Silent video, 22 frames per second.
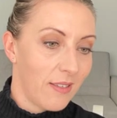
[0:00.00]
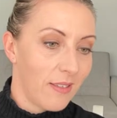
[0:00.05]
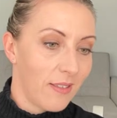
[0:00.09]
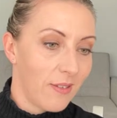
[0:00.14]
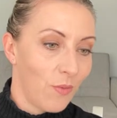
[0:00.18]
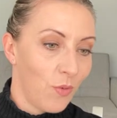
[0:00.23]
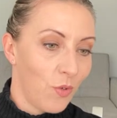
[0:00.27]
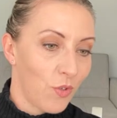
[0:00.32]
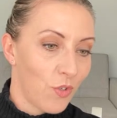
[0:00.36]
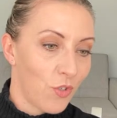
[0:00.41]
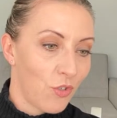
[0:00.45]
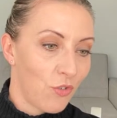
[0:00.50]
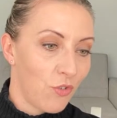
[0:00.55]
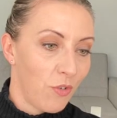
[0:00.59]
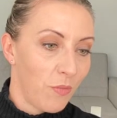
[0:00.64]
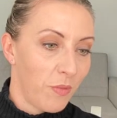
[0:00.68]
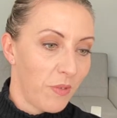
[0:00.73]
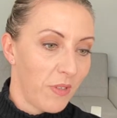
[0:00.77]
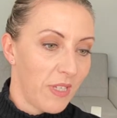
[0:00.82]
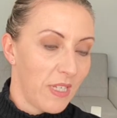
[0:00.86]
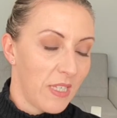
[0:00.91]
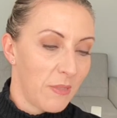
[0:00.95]
what
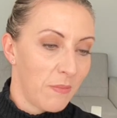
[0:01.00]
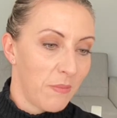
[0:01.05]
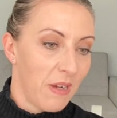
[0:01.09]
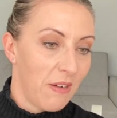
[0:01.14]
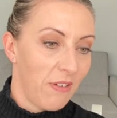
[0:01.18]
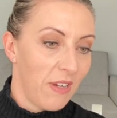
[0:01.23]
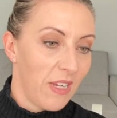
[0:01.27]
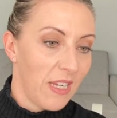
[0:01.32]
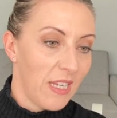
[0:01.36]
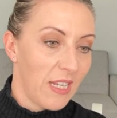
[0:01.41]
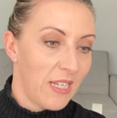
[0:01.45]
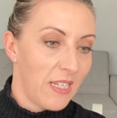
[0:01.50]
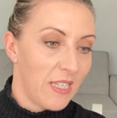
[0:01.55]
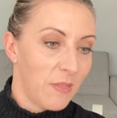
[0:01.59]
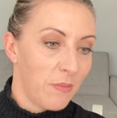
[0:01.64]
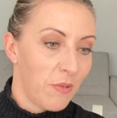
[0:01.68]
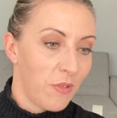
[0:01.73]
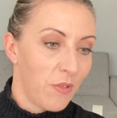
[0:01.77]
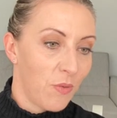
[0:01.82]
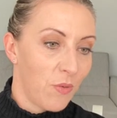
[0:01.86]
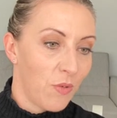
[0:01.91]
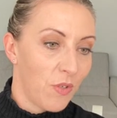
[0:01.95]
trouble his marrying
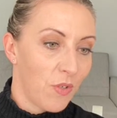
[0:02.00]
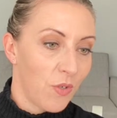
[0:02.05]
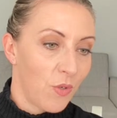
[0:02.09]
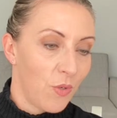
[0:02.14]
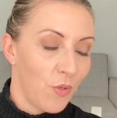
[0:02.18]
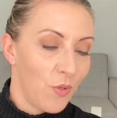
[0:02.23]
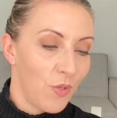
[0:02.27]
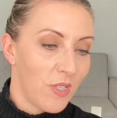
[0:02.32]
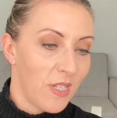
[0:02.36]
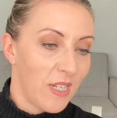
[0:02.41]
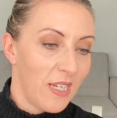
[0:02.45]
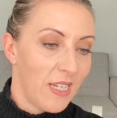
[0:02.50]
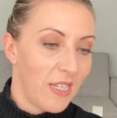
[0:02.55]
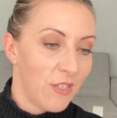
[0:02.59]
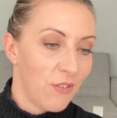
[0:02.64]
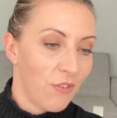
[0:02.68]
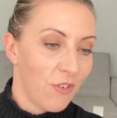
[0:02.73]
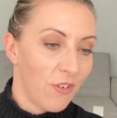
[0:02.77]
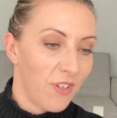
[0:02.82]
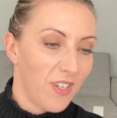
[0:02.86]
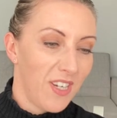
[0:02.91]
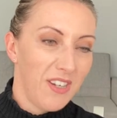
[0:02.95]
Elizabeth would cause later
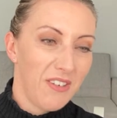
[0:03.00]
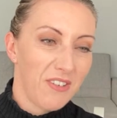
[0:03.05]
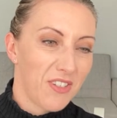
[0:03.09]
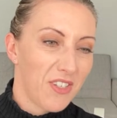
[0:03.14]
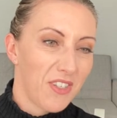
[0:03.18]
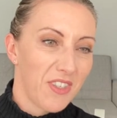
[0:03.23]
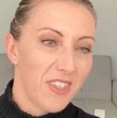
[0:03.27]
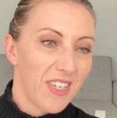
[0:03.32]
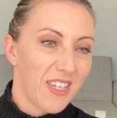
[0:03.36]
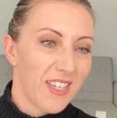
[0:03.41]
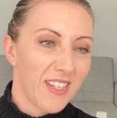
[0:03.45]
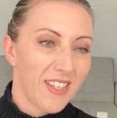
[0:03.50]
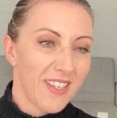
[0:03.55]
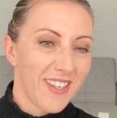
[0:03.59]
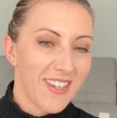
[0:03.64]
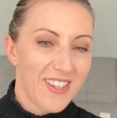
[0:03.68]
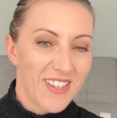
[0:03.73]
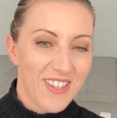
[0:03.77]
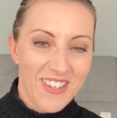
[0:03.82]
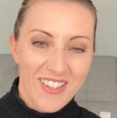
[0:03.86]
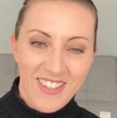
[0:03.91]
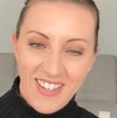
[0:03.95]
on. Yeah, I don't think
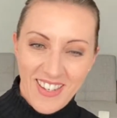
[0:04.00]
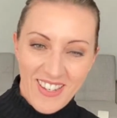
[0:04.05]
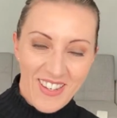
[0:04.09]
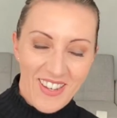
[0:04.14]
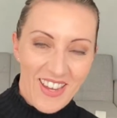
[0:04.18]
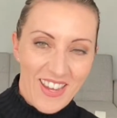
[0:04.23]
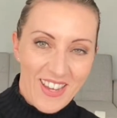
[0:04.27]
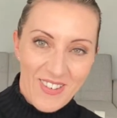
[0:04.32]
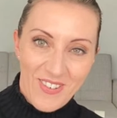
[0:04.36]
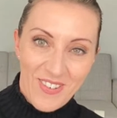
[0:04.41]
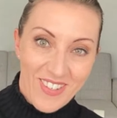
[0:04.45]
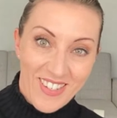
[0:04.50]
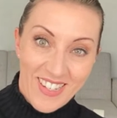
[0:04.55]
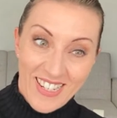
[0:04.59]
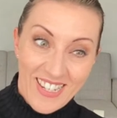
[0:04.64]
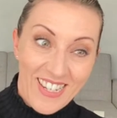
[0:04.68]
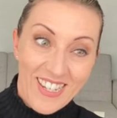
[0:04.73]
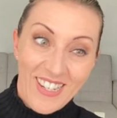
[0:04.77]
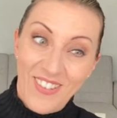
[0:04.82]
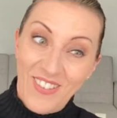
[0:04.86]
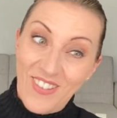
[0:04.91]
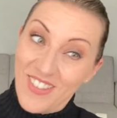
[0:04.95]
Edward
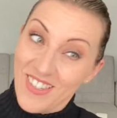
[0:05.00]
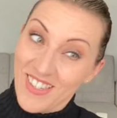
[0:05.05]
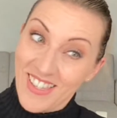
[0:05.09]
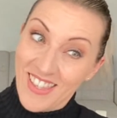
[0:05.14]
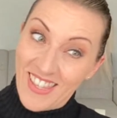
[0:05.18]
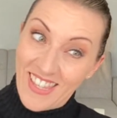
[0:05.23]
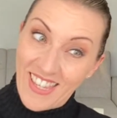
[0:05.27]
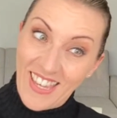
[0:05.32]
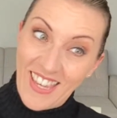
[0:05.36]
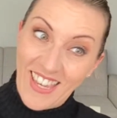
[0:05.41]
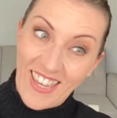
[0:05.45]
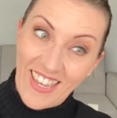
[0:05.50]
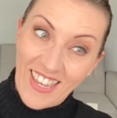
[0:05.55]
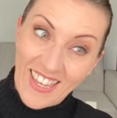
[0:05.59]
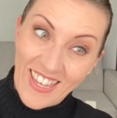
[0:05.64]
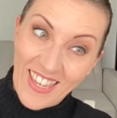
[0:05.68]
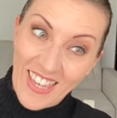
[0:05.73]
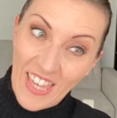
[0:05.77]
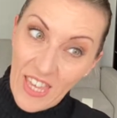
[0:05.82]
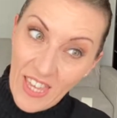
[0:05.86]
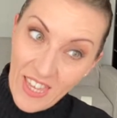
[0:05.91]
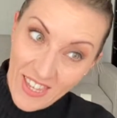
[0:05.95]
clearly wasn't thinking
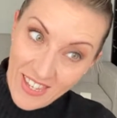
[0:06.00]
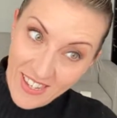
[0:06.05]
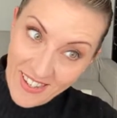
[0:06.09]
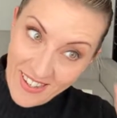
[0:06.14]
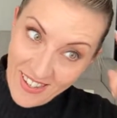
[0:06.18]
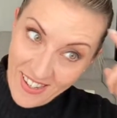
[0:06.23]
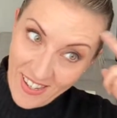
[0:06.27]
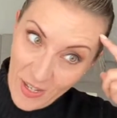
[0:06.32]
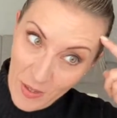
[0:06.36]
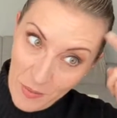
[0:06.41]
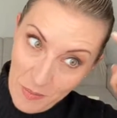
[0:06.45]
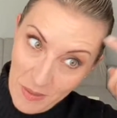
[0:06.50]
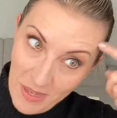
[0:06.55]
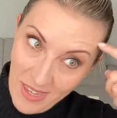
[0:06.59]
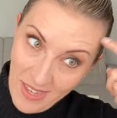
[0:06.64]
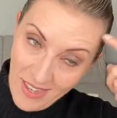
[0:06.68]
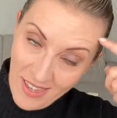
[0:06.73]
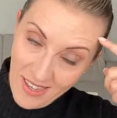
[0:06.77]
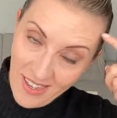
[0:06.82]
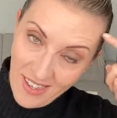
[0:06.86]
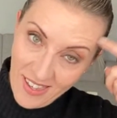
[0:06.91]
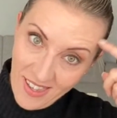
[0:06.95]
up
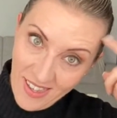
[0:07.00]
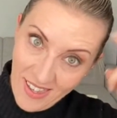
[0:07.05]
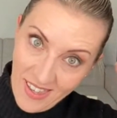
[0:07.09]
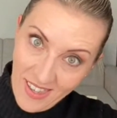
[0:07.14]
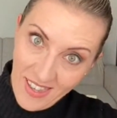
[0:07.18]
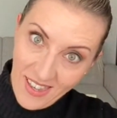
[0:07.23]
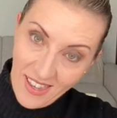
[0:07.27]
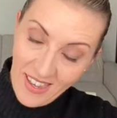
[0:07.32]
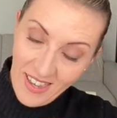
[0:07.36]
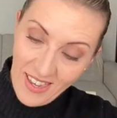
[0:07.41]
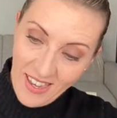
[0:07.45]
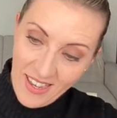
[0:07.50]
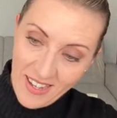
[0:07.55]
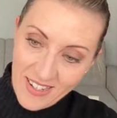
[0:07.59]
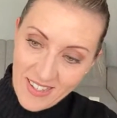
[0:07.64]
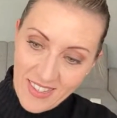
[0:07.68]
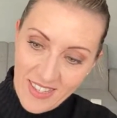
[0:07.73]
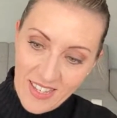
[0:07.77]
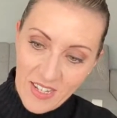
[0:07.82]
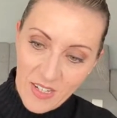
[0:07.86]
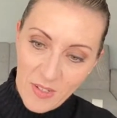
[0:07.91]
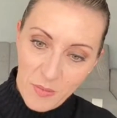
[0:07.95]
here at
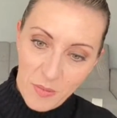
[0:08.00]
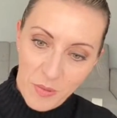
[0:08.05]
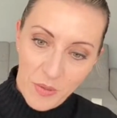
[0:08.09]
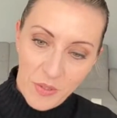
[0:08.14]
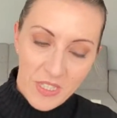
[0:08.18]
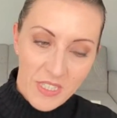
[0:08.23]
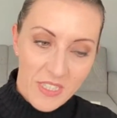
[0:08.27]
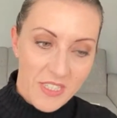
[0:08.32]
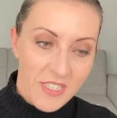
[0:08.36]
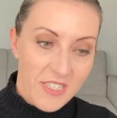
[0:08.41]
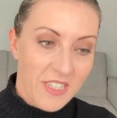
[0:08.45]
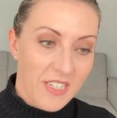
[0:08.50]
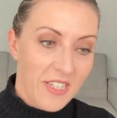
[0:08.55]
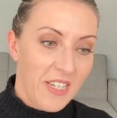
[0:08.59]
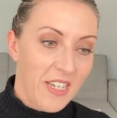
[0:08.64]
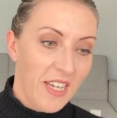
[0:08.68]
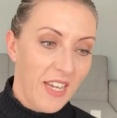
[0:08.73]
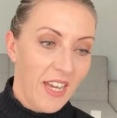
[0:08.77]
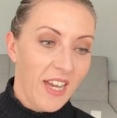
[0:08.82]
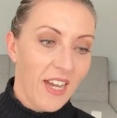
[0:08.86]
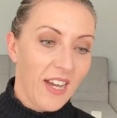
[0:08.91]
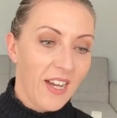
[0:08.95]
that point.
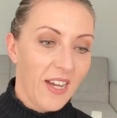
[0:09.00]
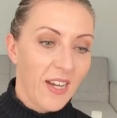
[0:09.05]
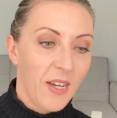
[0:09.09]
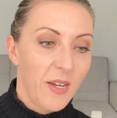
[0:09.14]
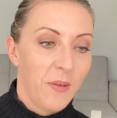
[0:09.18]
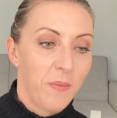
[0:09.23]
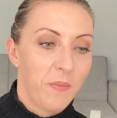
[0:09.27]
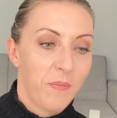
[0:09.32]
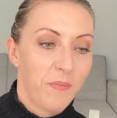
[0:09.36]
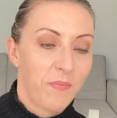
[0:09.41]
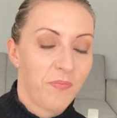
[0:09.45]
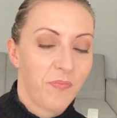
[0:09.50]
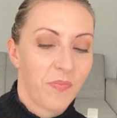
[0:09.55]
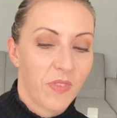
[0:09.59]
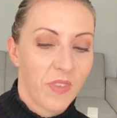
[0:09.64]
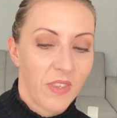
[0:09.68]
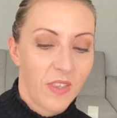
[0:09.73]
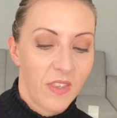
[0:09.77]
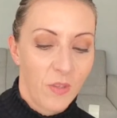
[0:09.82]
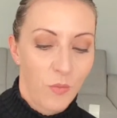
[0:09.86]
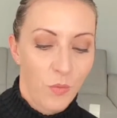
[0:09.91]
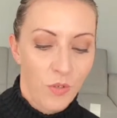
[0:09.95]
The
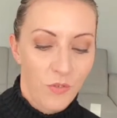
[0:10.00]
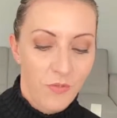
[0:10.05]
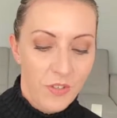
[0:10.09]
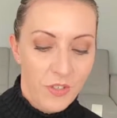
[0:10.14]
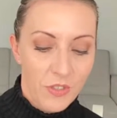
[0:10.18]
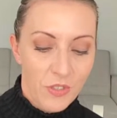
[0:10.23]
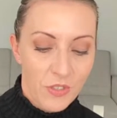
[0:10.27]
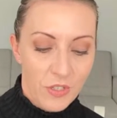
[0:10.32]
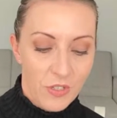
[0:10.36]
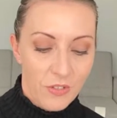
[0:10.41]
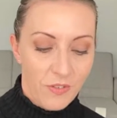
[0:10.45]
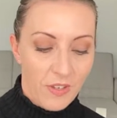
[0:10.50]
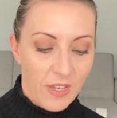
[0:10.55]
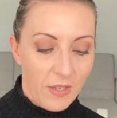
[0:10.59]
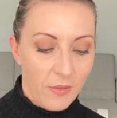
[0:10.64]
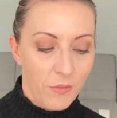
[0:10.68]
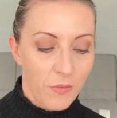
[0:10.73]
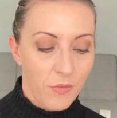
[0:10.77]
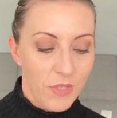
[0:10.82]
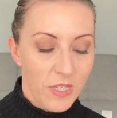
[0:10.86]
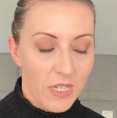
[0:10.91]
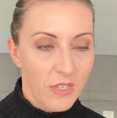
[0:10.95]
Woodvilles could have
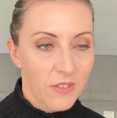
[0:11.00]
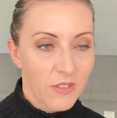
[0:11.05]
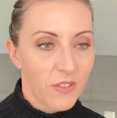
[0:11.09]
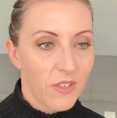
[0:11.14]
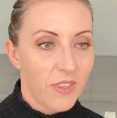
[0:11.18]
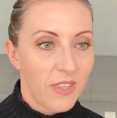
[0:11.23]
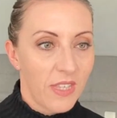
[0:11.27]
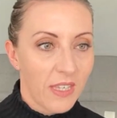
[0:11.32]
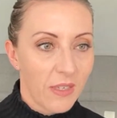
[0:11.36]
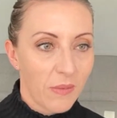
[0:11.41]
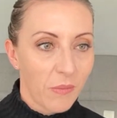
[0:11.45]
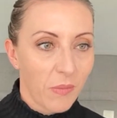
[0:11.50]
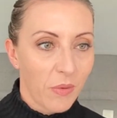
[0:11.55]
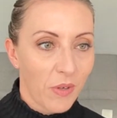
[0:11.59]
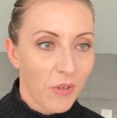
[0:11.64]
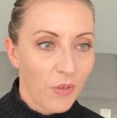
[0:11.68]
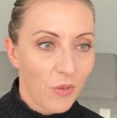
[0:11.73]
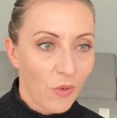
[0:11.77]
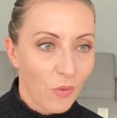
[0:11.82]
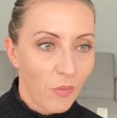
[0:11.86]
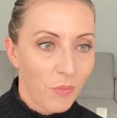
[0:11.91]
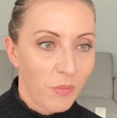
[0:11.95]
helped themselves, I think, by
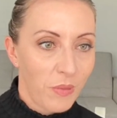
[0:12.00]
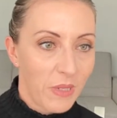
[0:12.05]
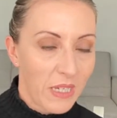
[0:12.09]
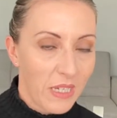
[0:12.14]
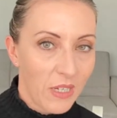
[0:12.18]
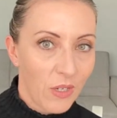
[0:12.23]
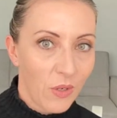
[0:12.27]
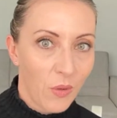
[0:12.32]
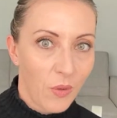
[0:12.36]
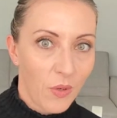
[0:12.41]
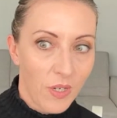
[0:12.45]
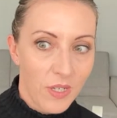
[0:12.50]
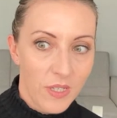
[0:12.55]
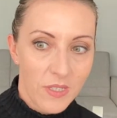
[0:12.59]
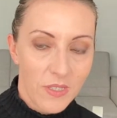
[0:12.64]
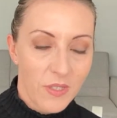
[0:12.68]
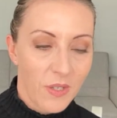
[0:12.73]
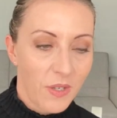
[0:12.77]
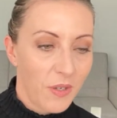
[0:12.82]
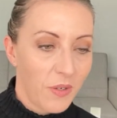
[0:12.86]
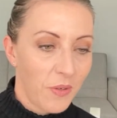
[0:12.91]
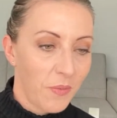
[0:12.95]
not being quite
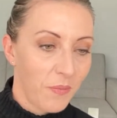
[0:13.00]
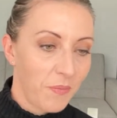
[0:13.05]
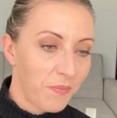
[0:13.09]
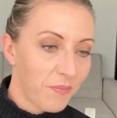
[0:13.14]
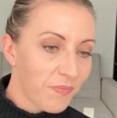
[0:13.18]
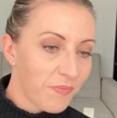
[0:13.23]
so...